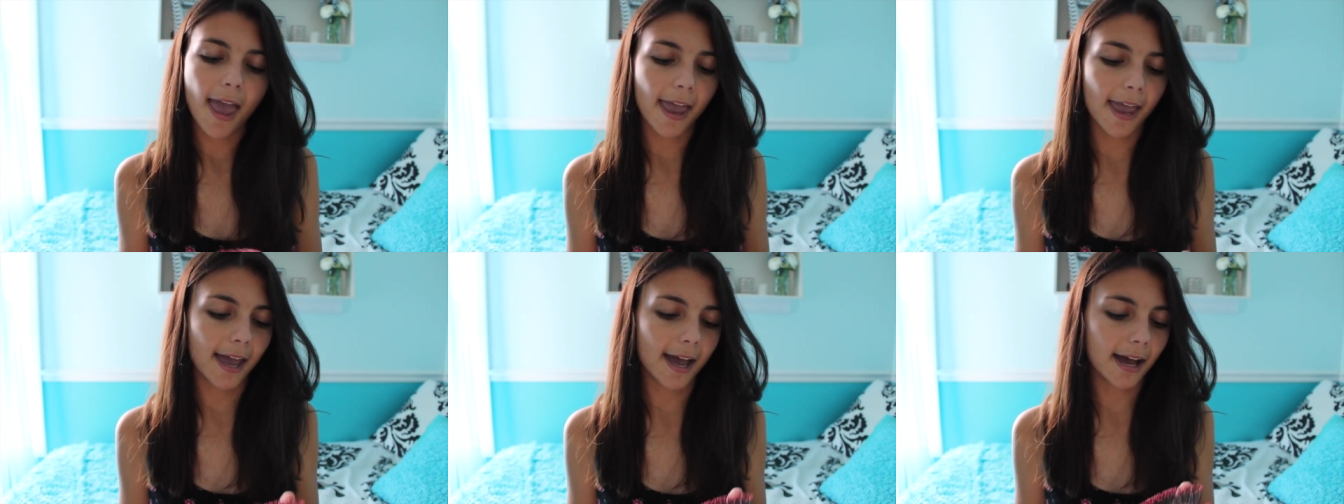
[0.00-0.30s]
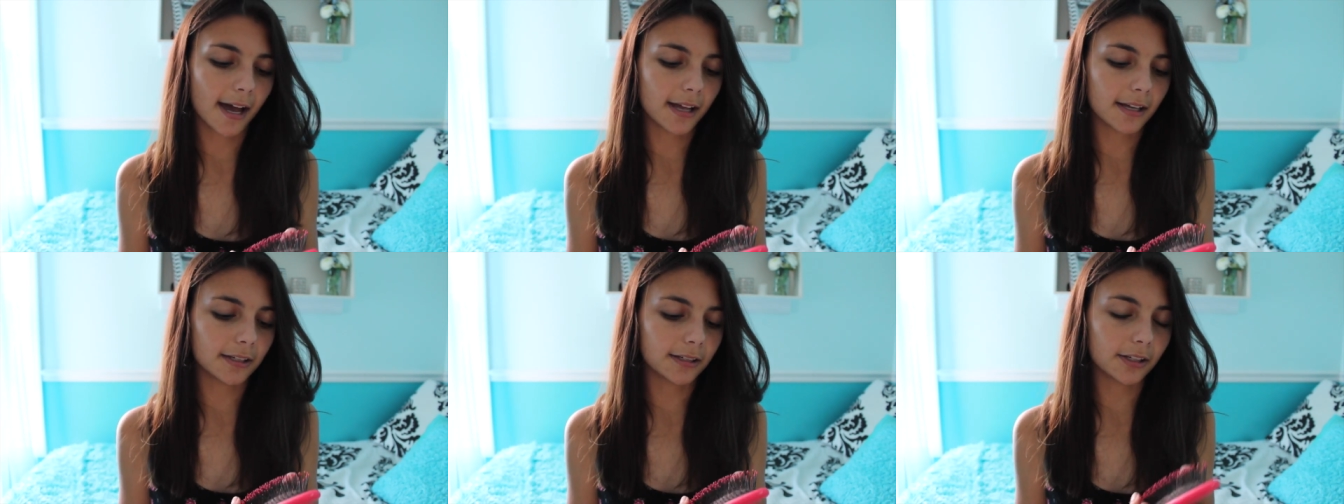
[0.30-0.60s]

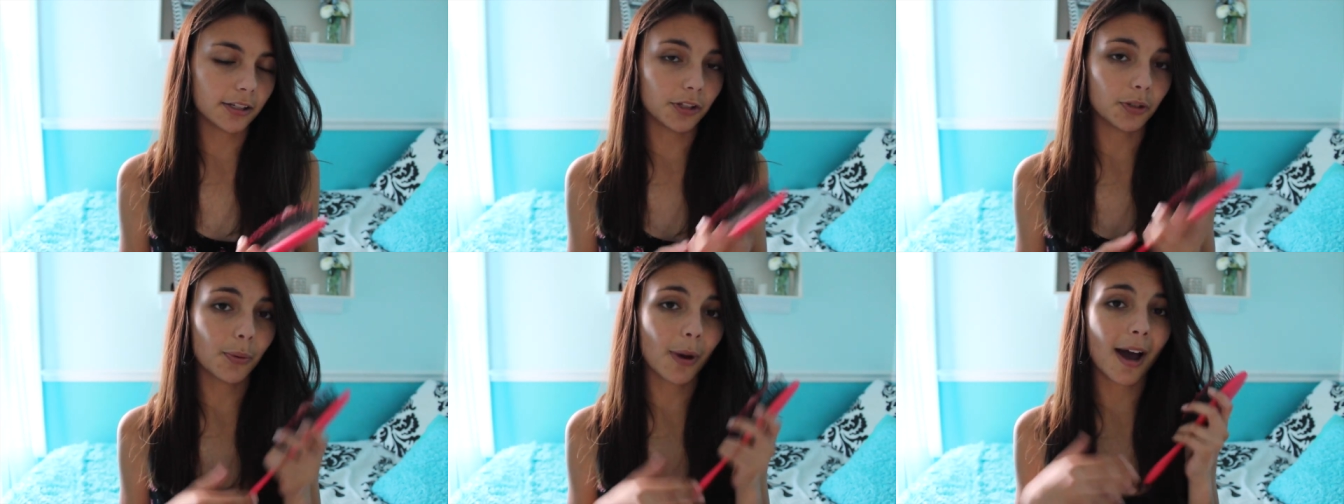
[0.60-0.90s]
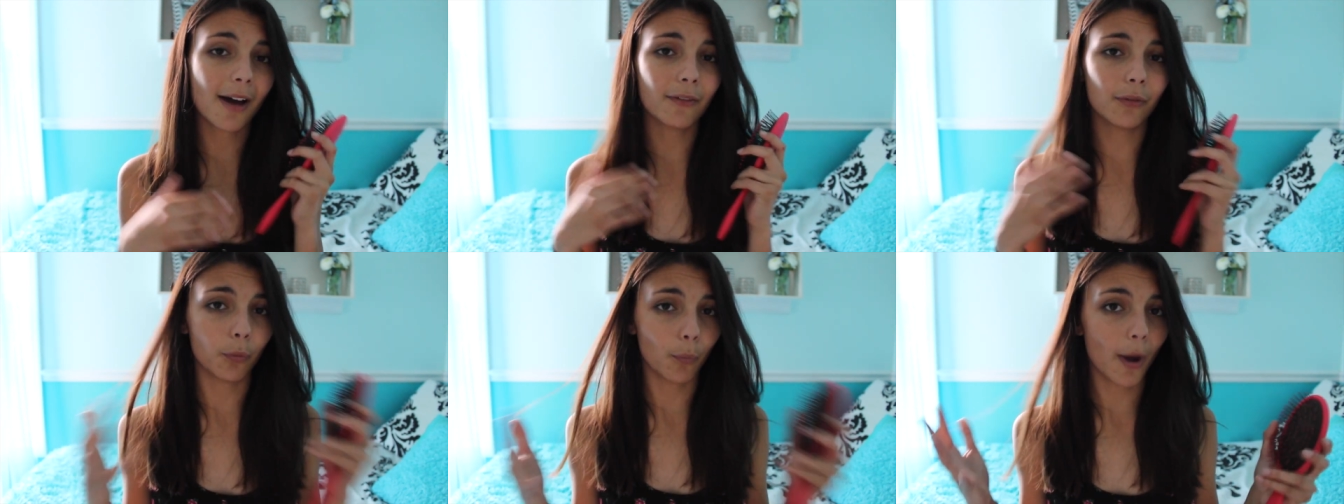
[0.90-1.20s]
And you
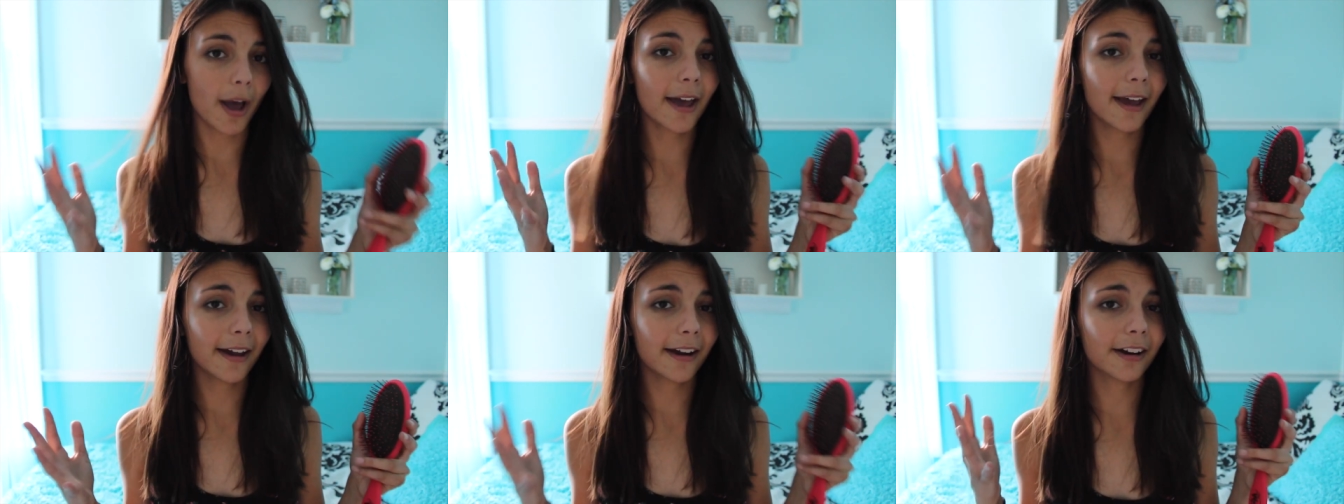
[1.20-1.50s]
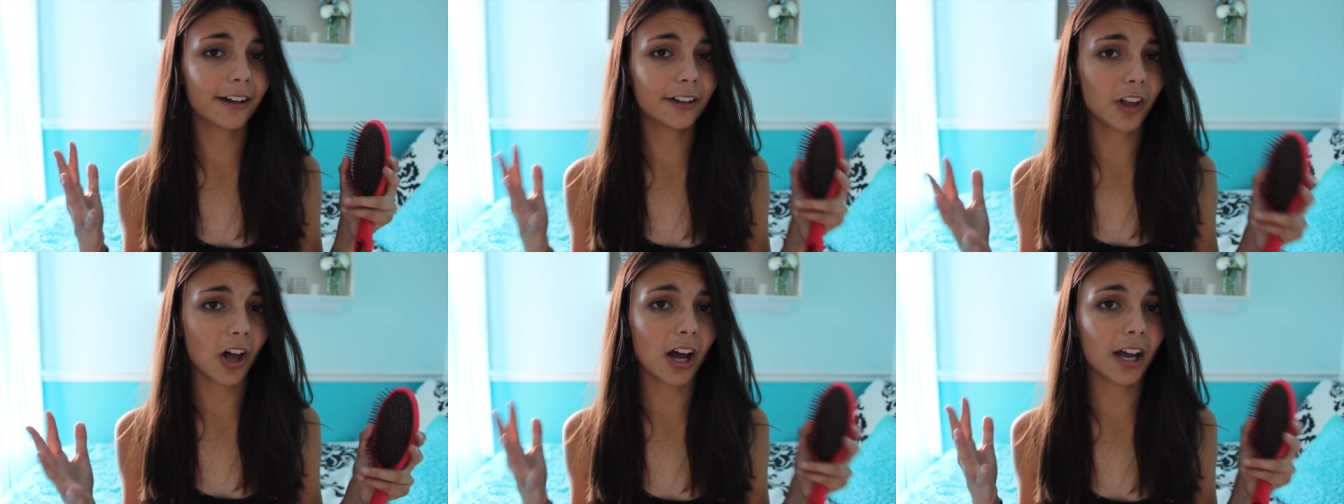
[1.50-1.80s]
have wet
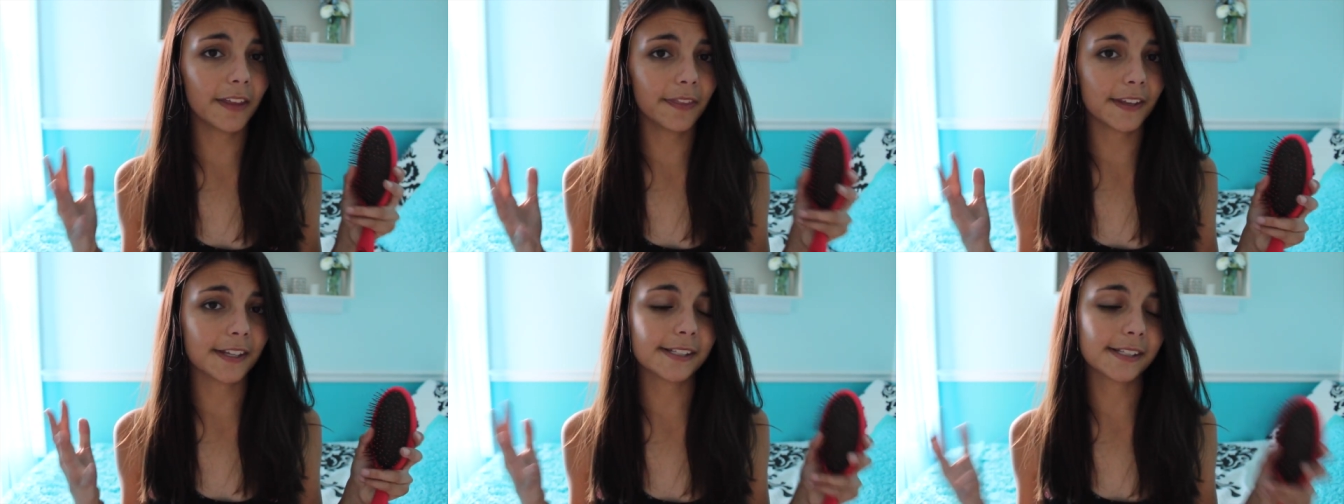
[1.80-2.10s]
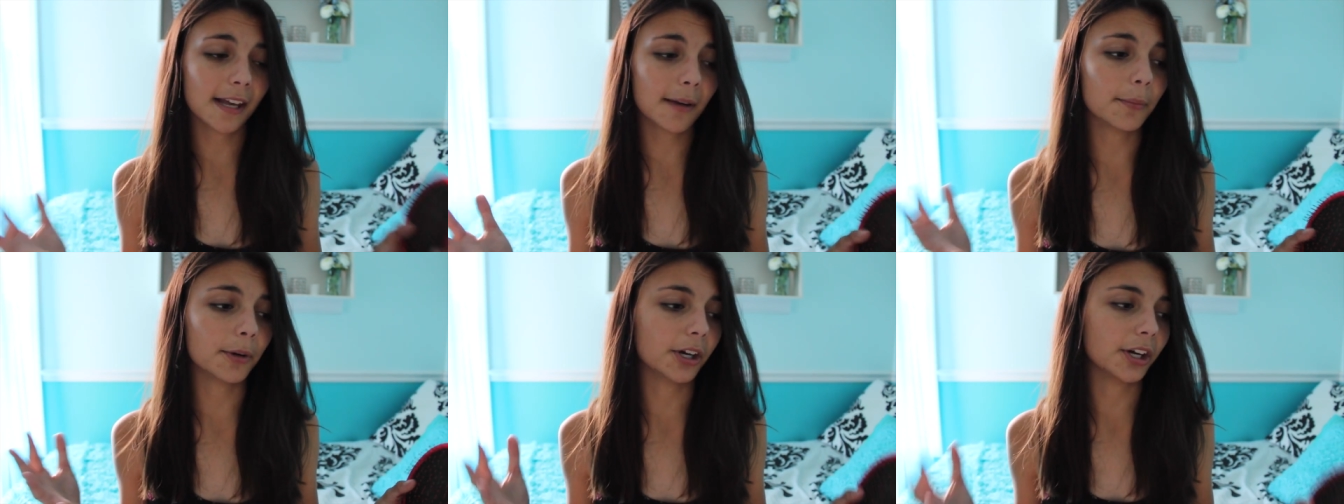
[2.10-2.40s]
hair a lot in the
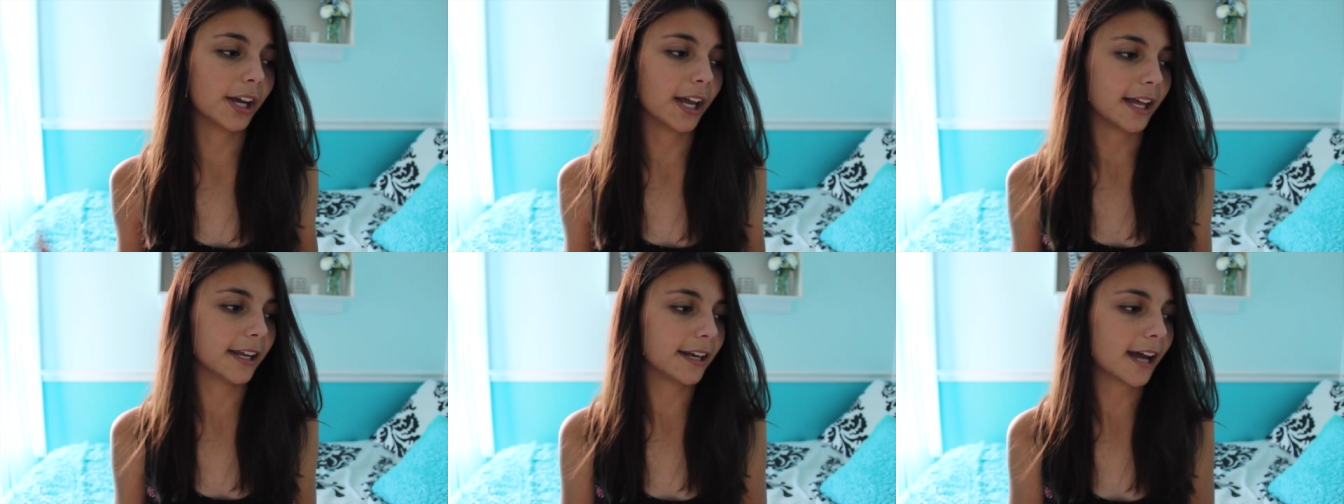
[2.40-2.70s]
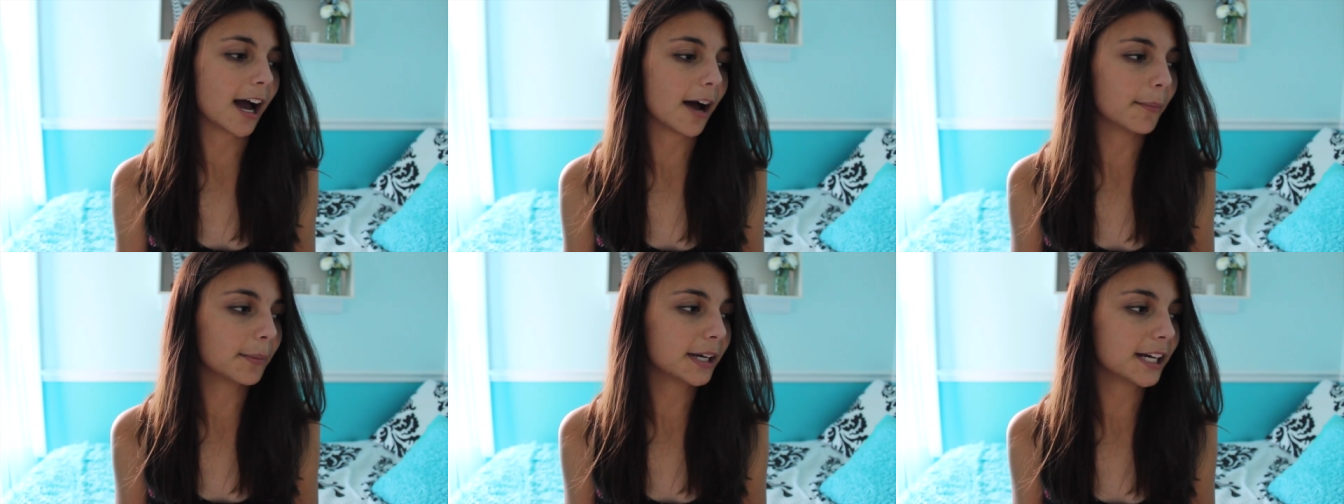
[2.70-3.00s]
summer,
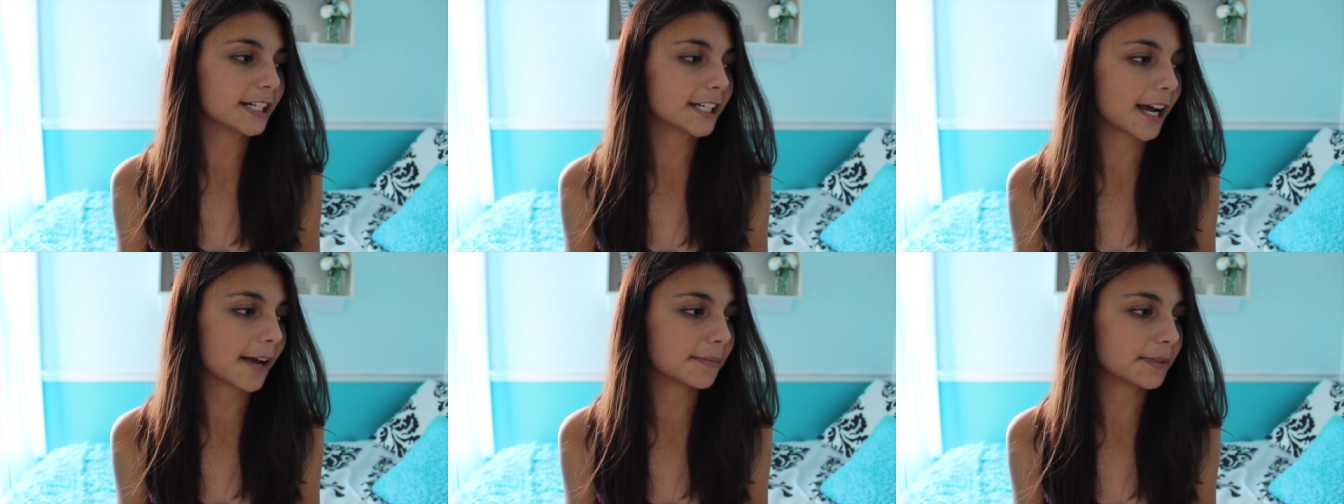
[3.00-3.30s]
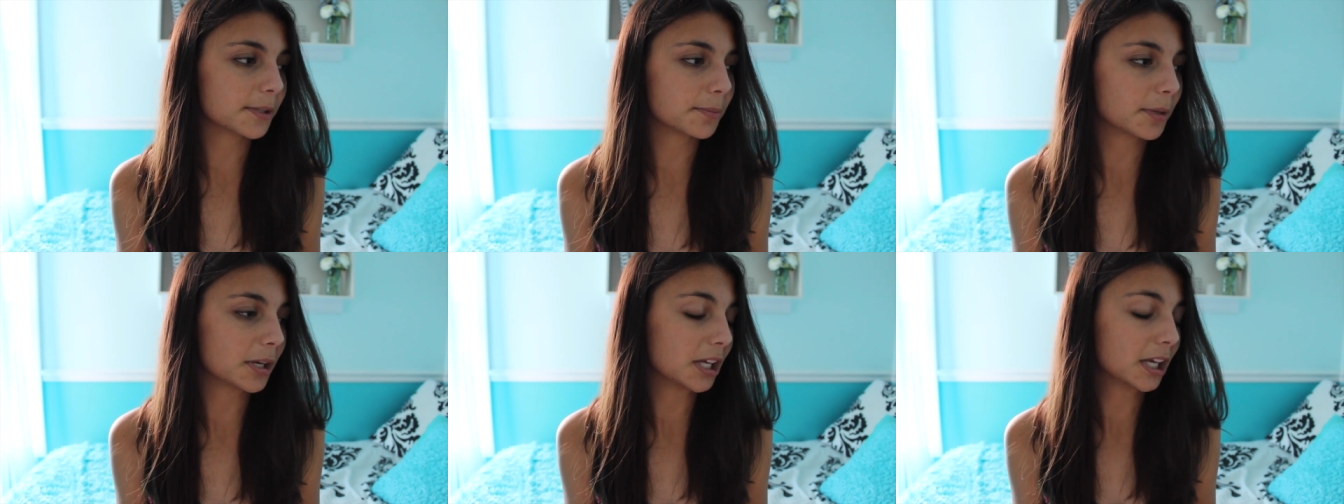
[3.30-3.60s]
and how many
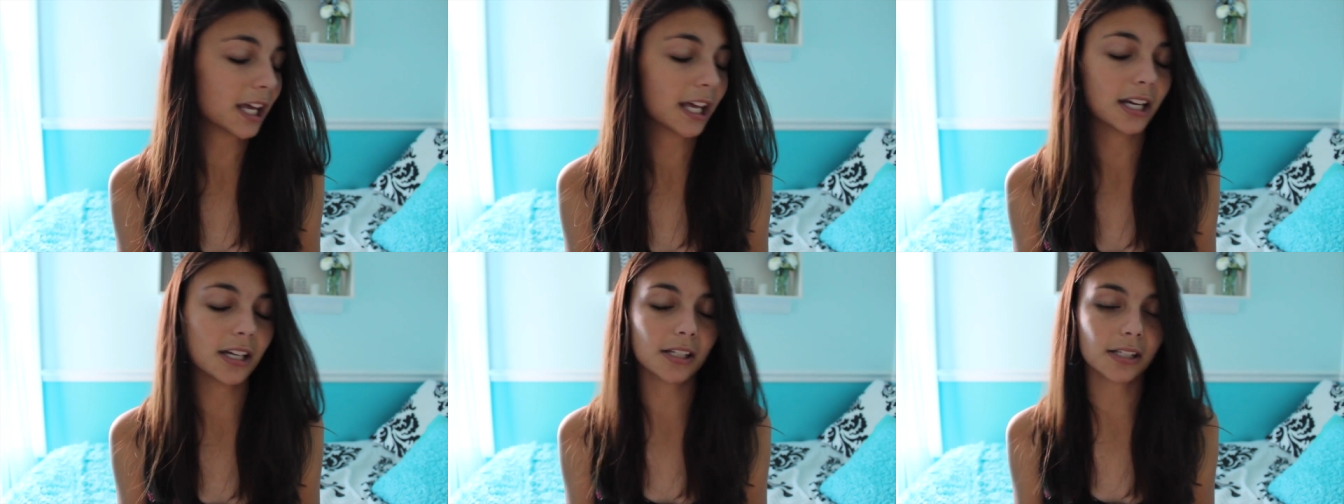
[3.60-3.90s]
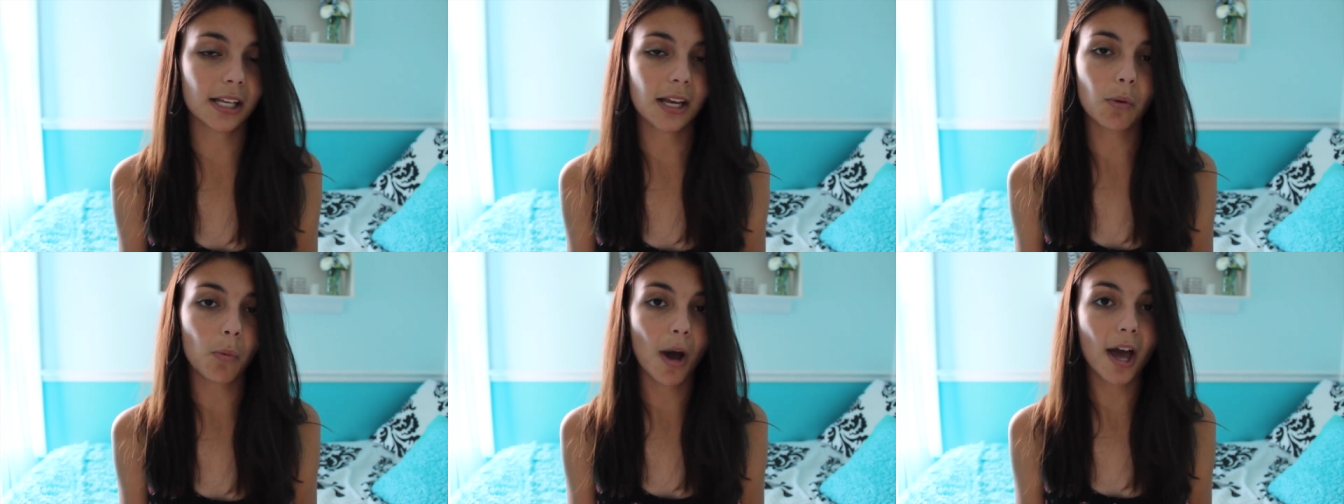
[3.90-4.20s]
times am I gonna
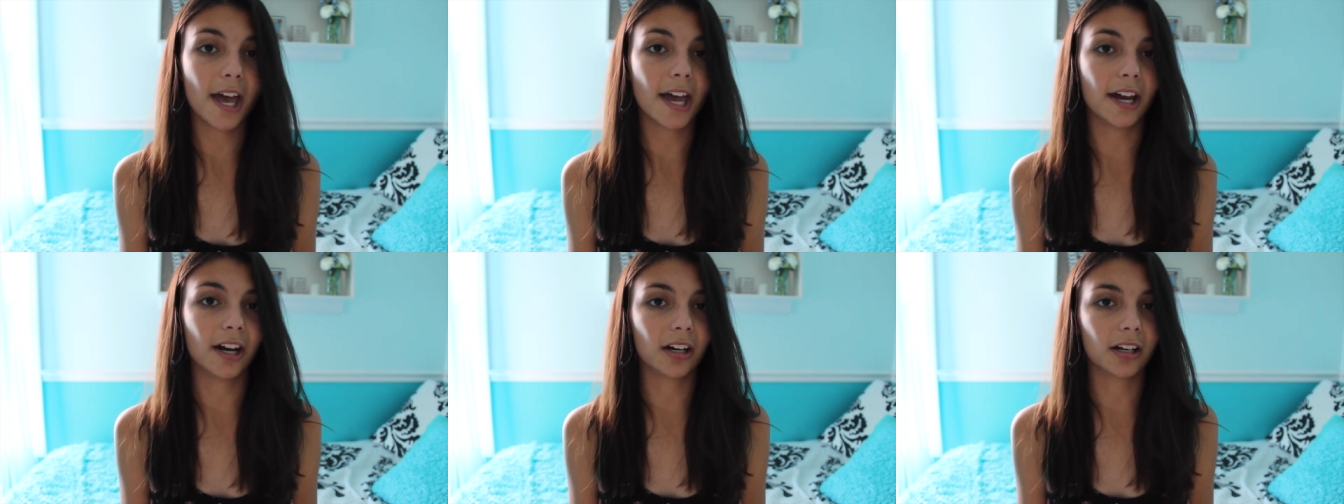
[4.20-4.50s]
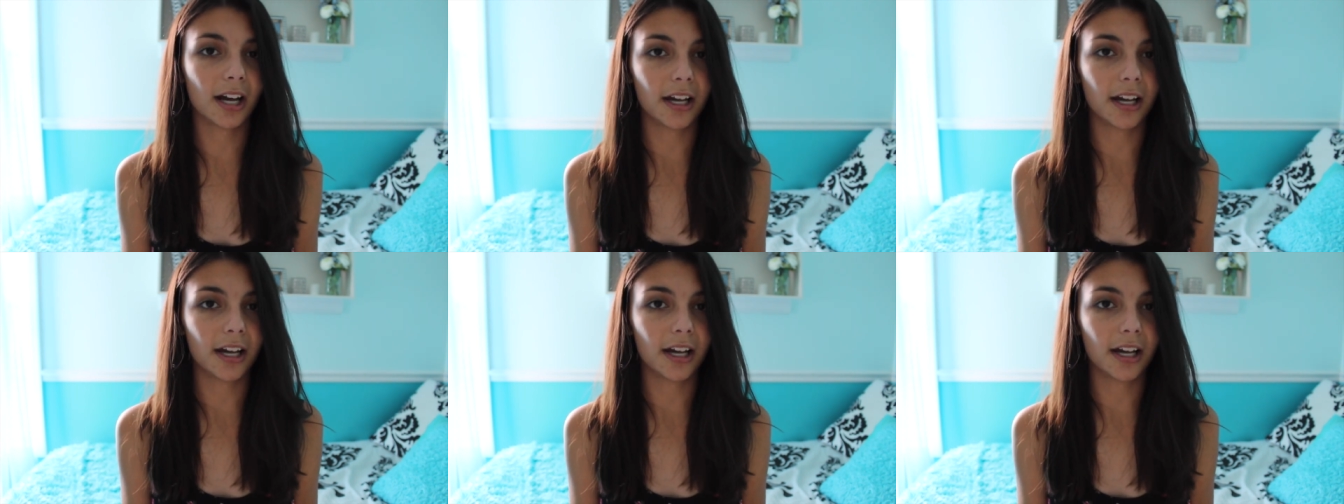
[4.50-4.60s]
say wet hair?